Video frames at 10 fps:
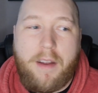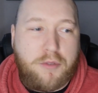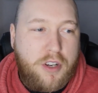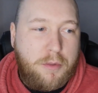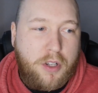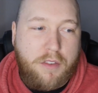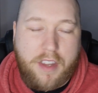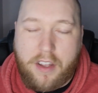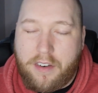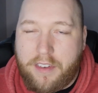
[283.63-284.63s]
I'm sure we'll cover that
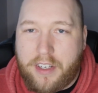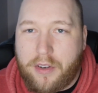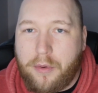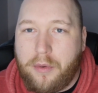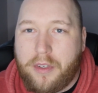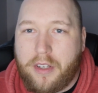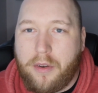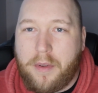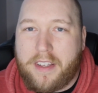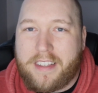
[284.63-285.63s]
on a video,
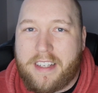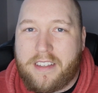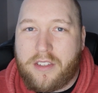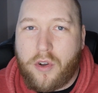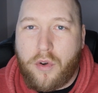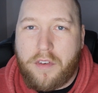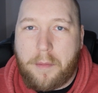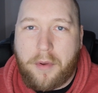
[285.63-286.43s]
when the season's over.